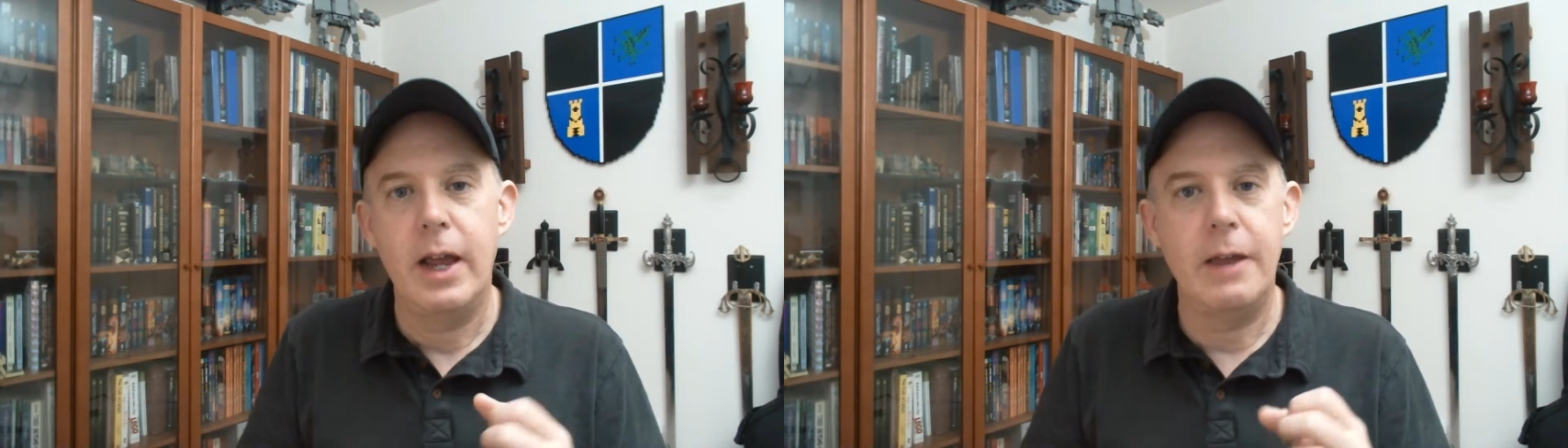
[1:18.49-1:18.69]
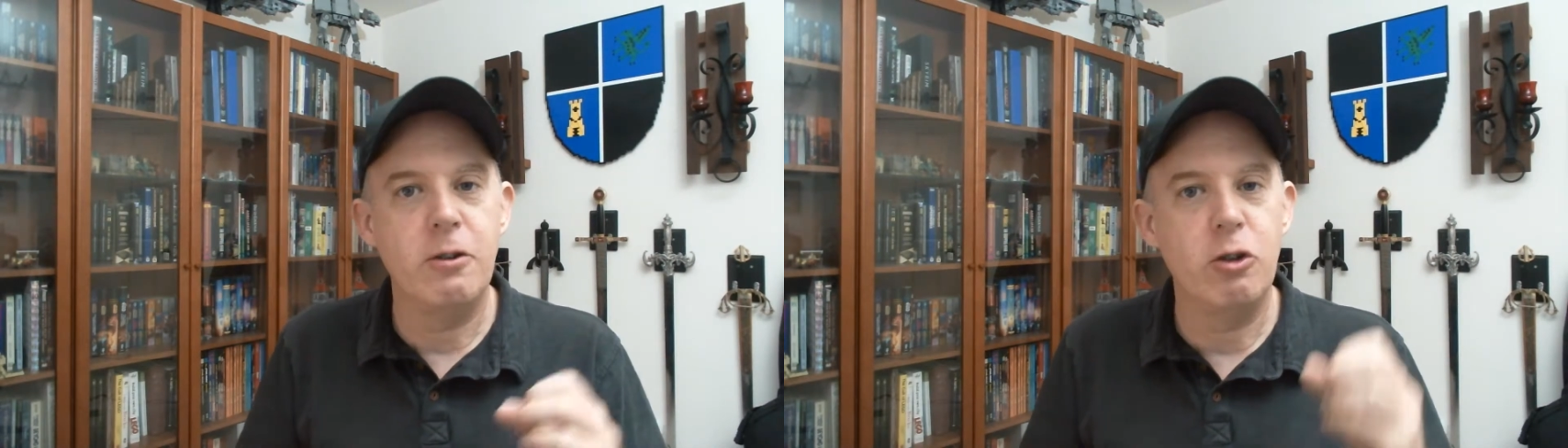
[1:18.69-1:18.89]

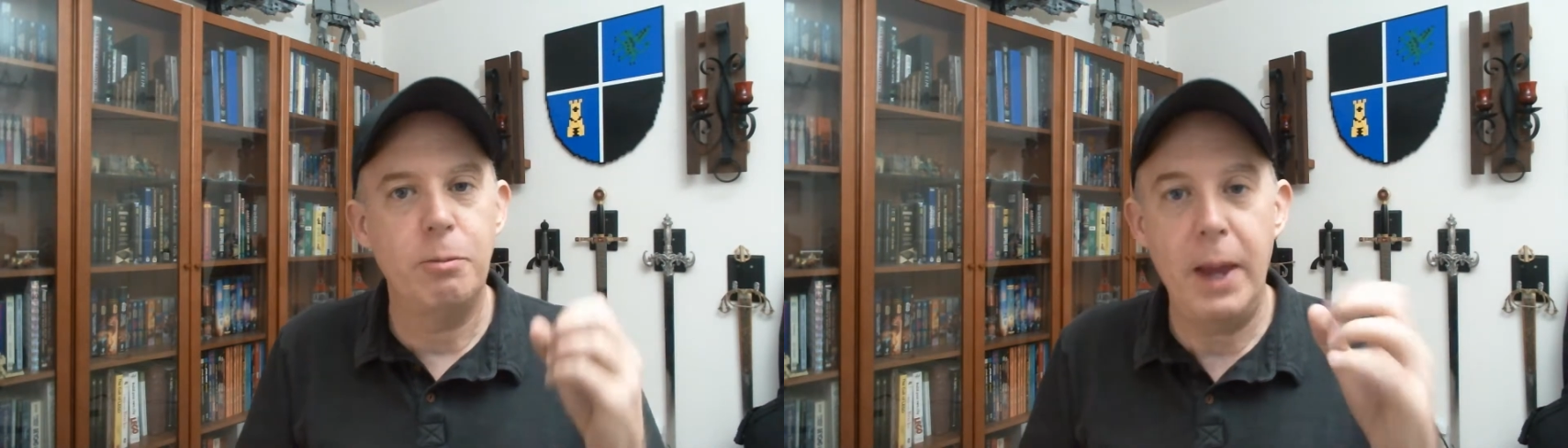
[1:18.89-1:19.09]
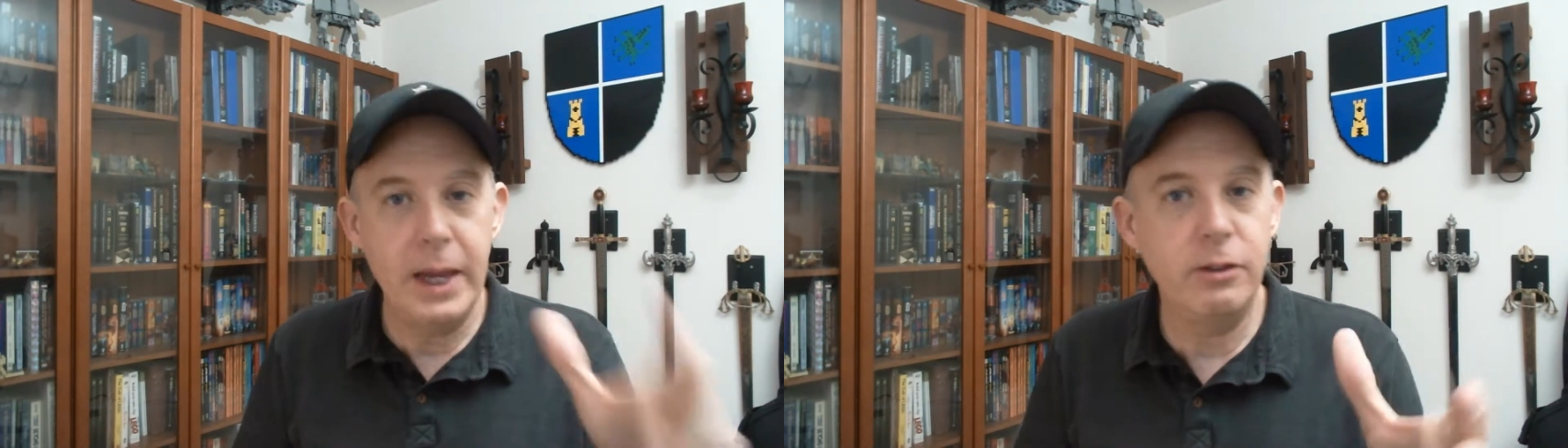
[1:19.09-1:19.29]
and then
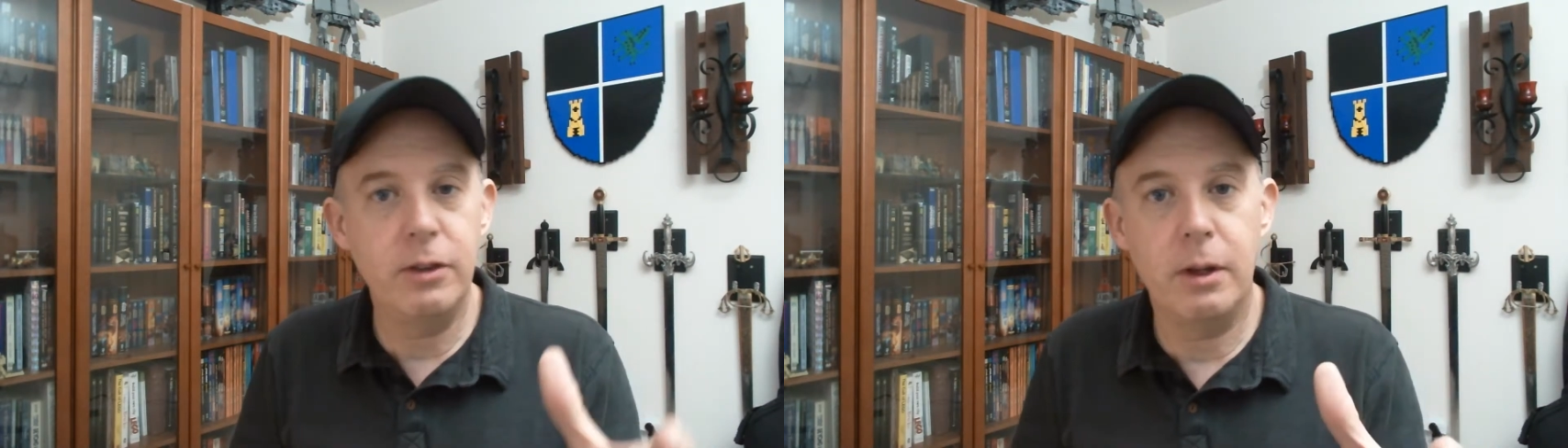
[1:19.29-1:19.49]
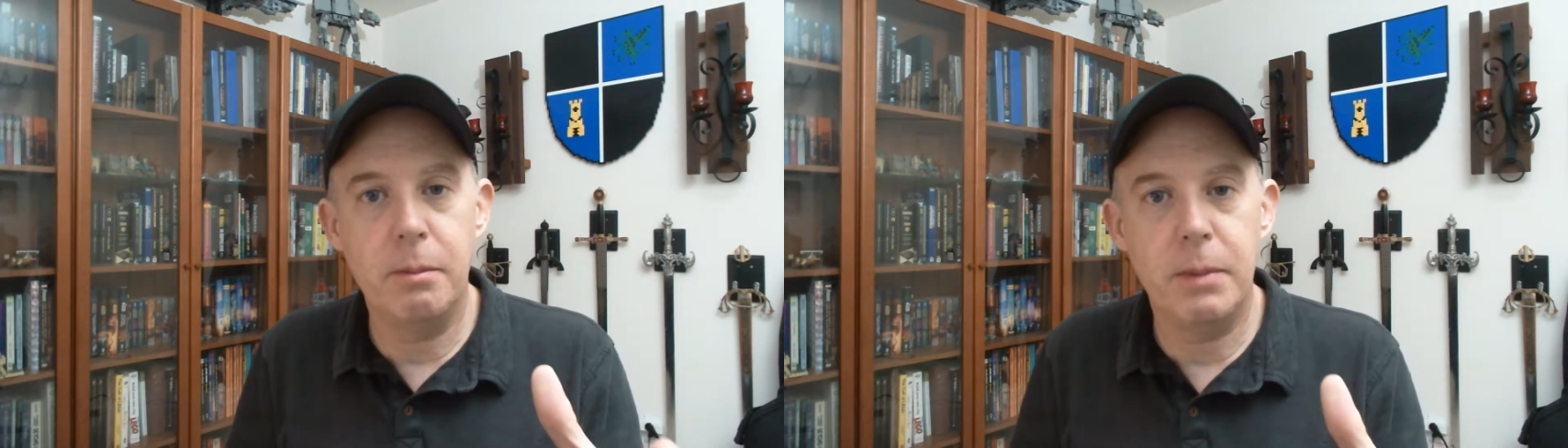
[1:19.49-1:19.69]
just paste
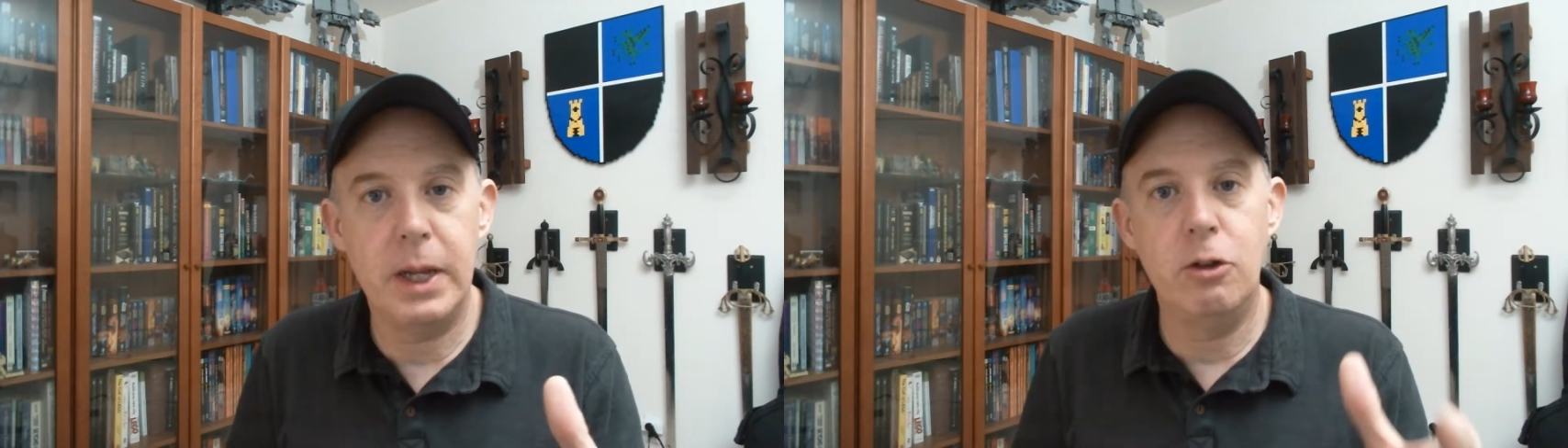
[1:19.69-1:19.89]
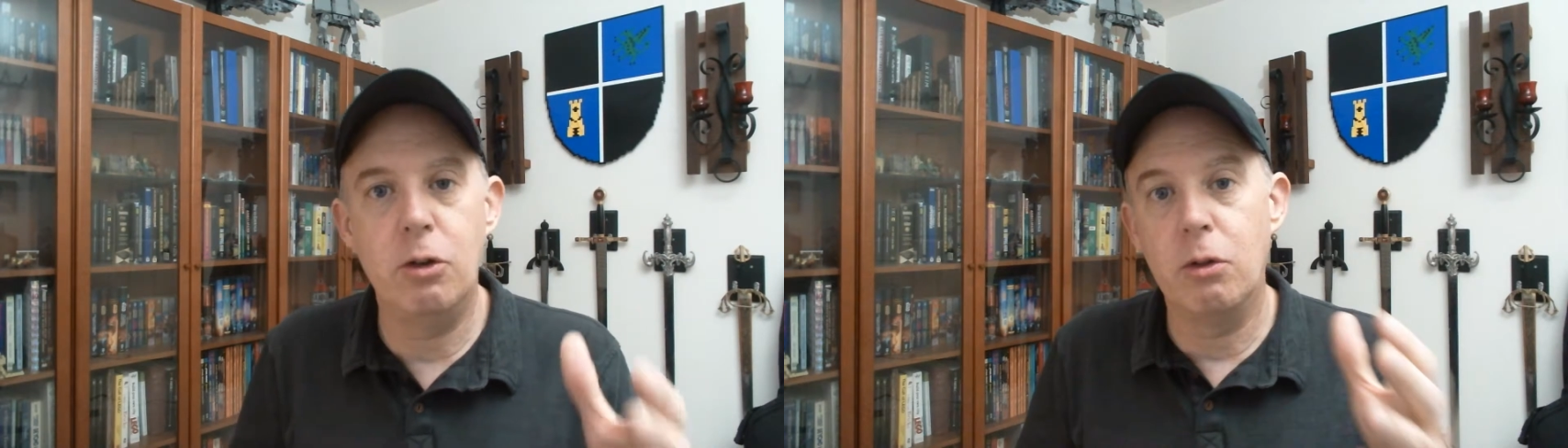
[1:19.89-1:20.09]
them
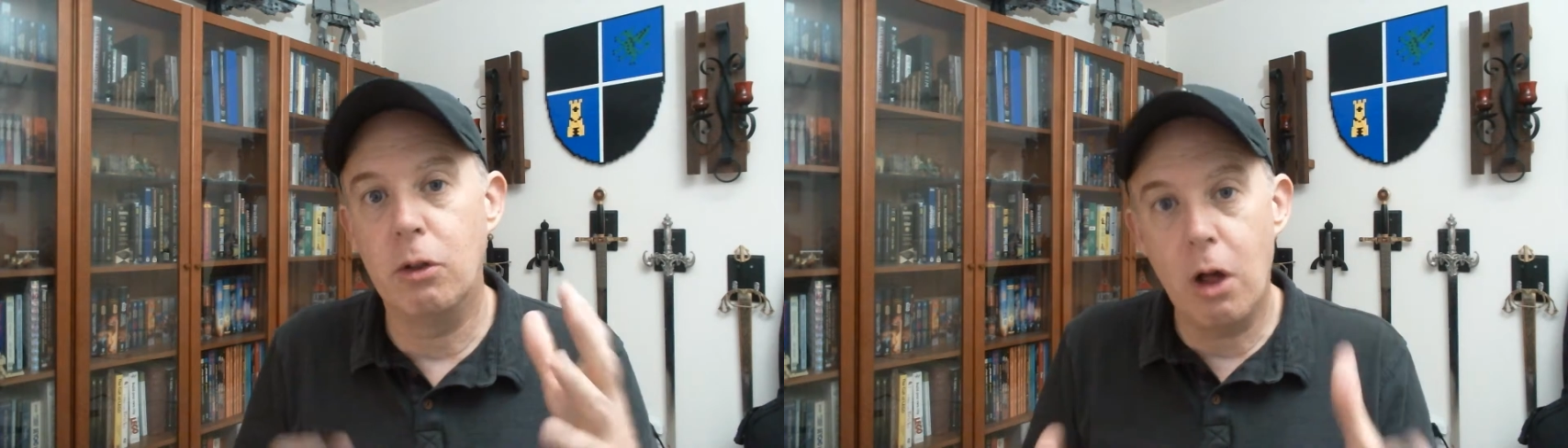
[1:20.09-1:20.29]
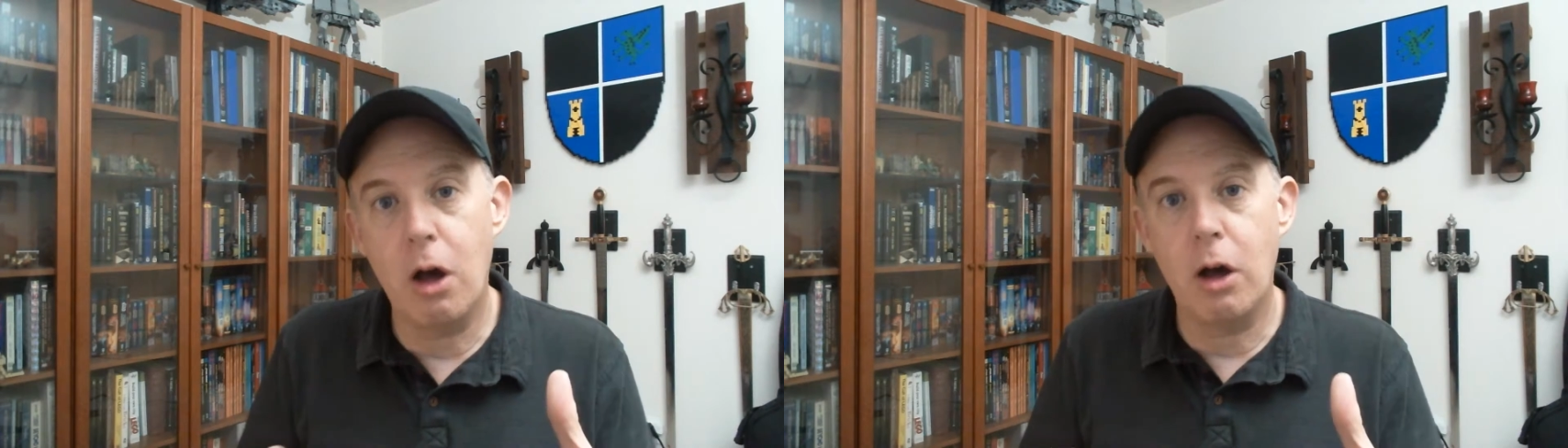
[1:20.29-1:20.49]
into
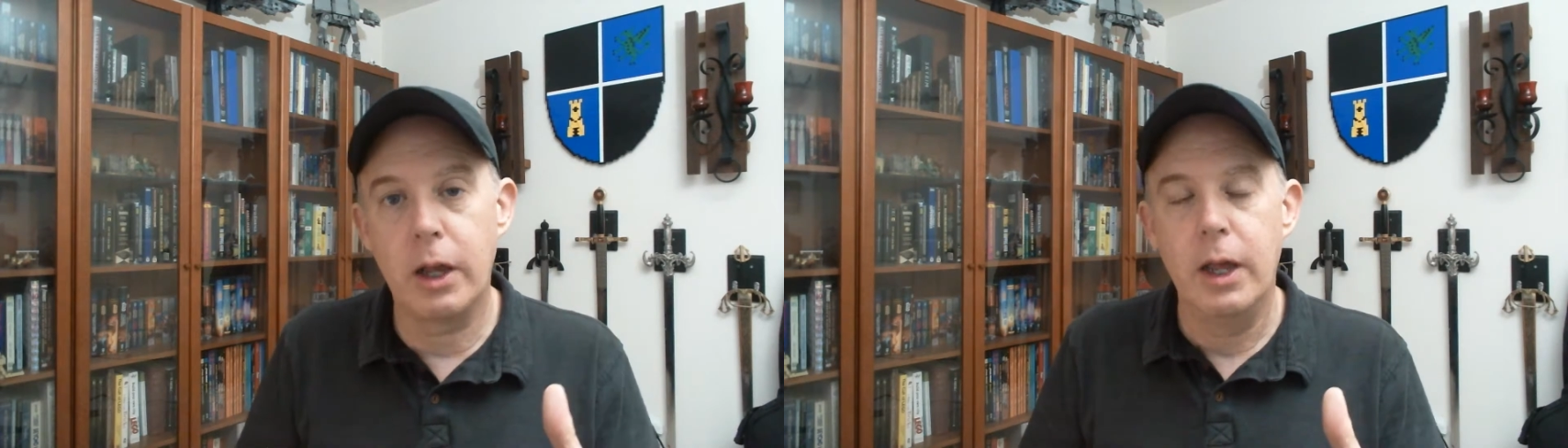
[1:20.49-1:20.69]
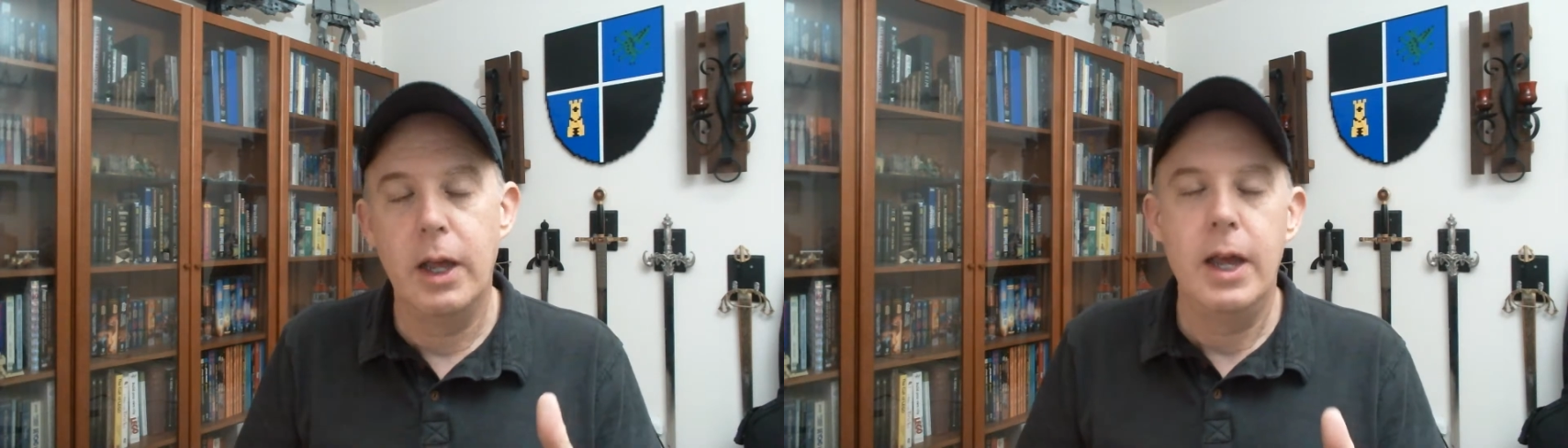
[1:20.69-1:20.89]
the log.